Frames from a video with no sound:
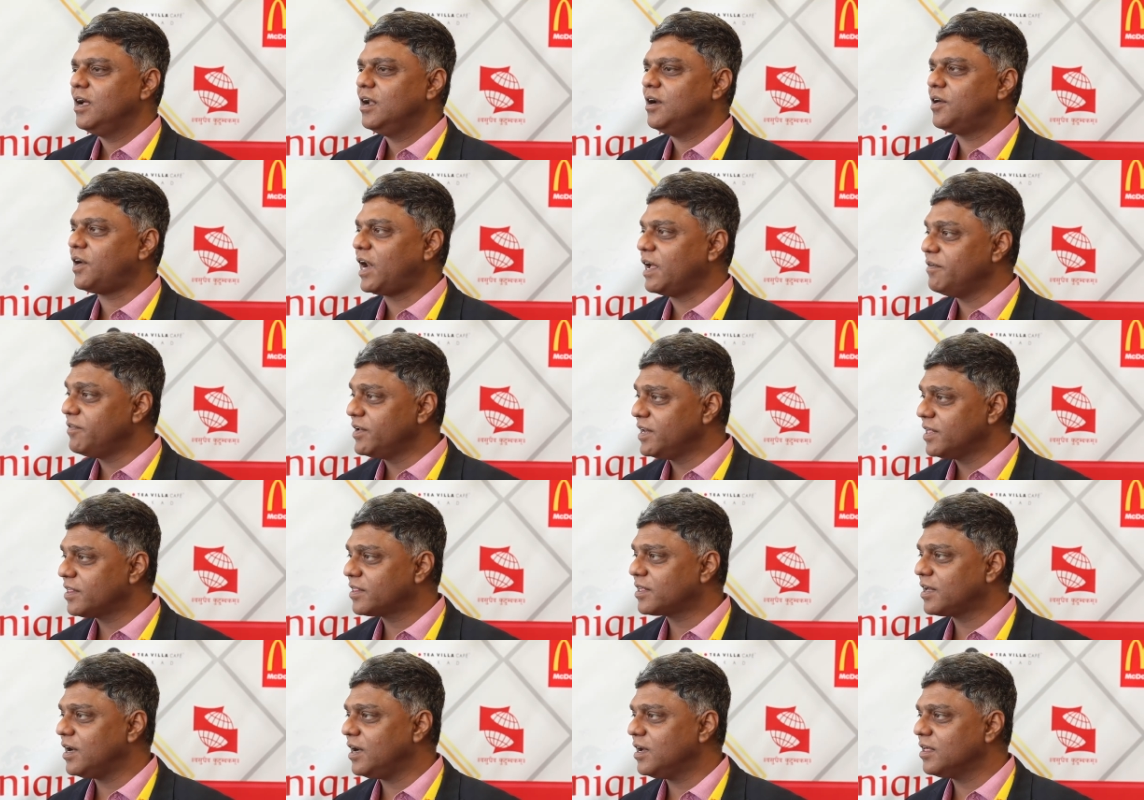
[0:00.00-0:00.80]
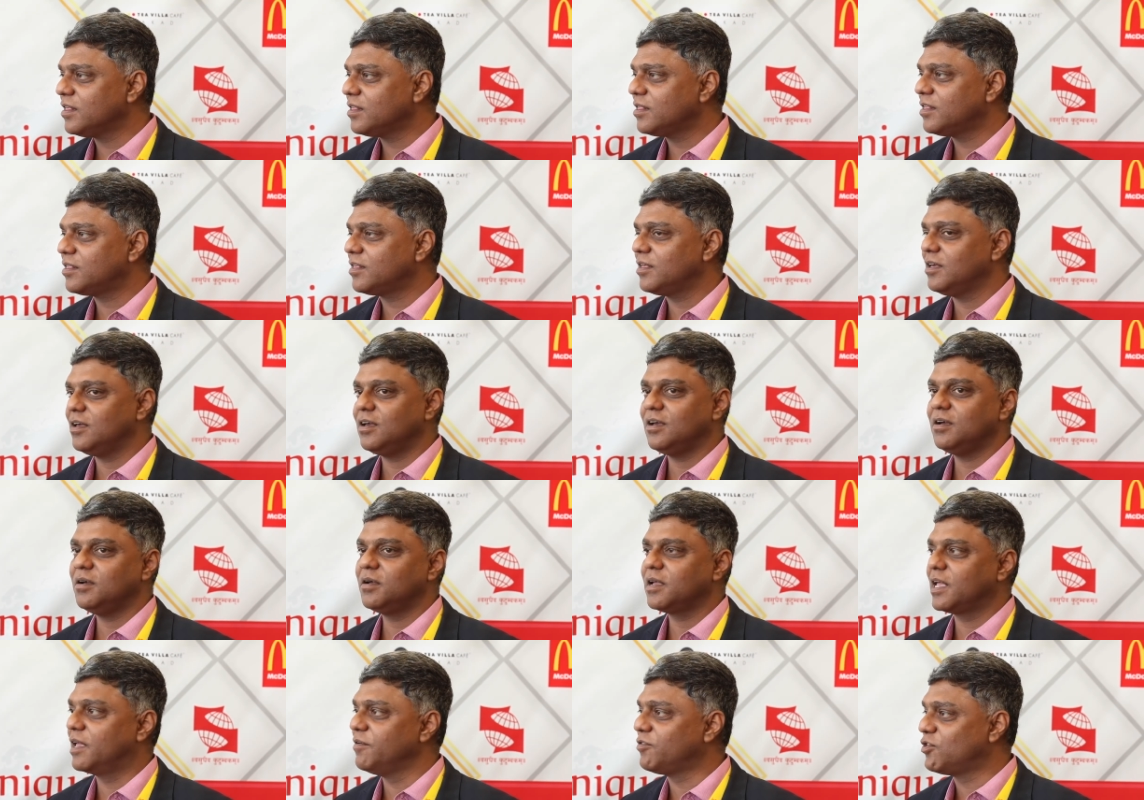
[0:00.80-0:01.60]
driverless cars
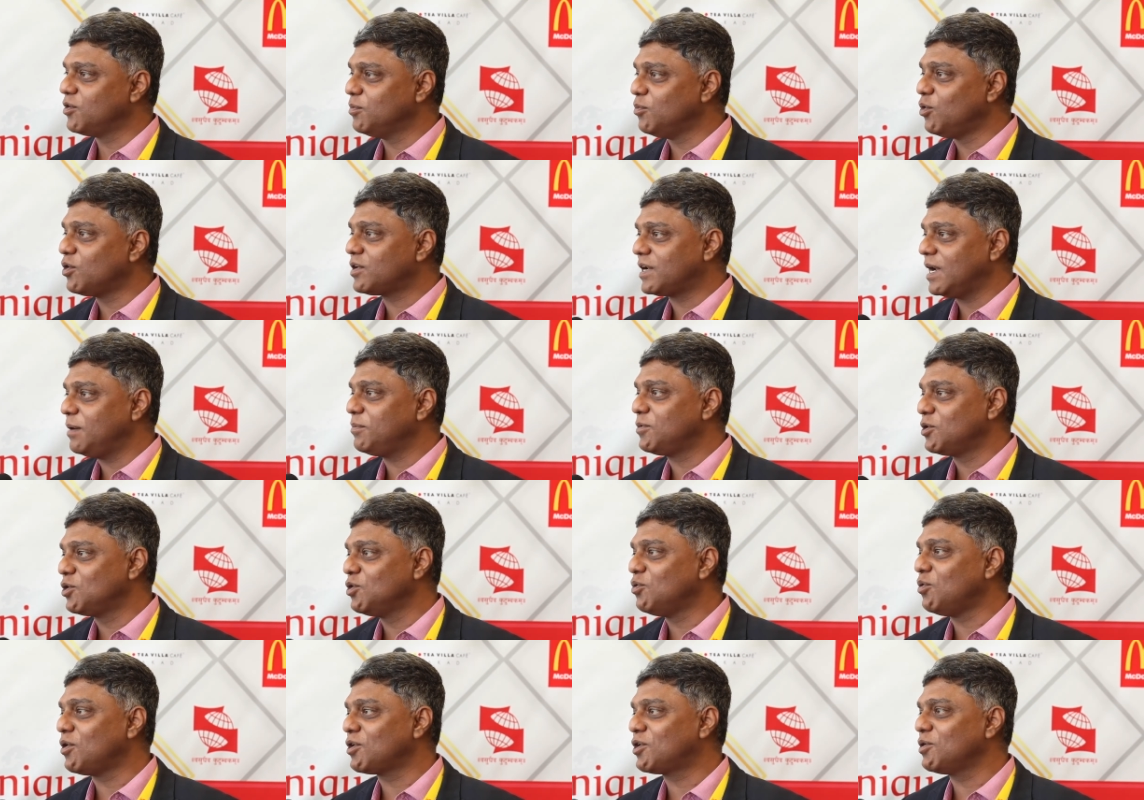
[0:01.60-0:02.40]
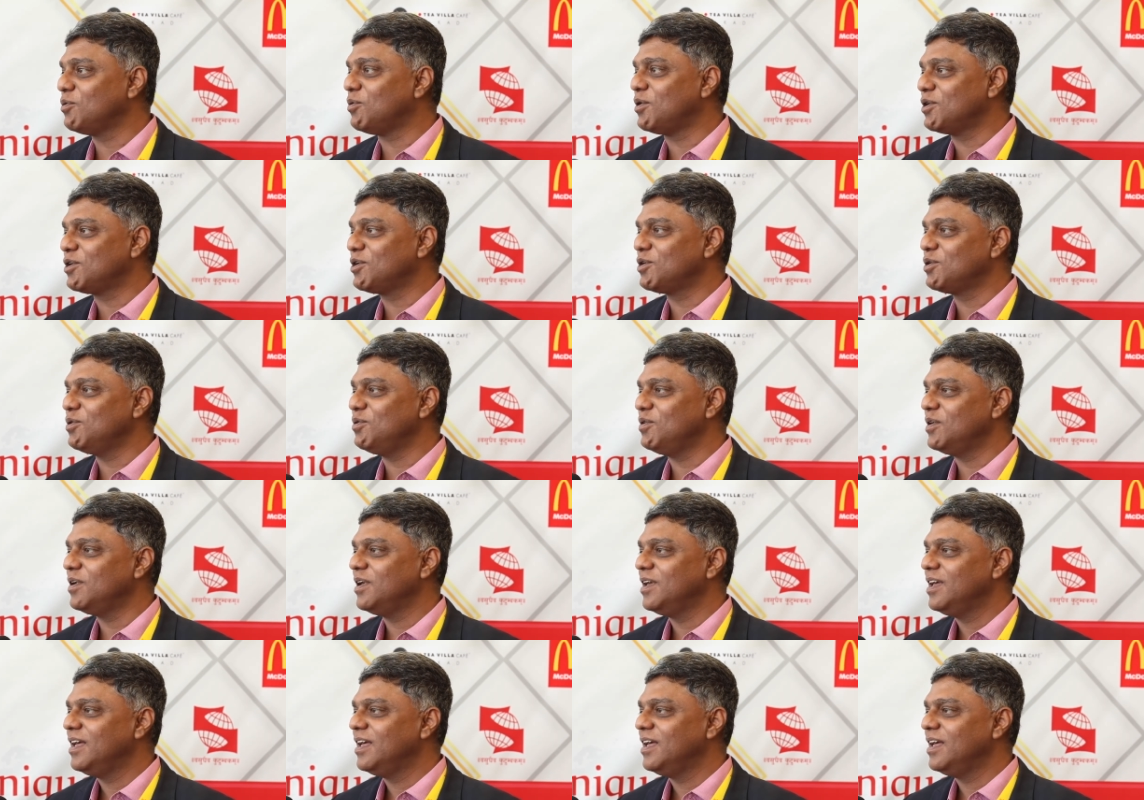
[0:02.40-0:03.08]
gives you more time to do what you want to do.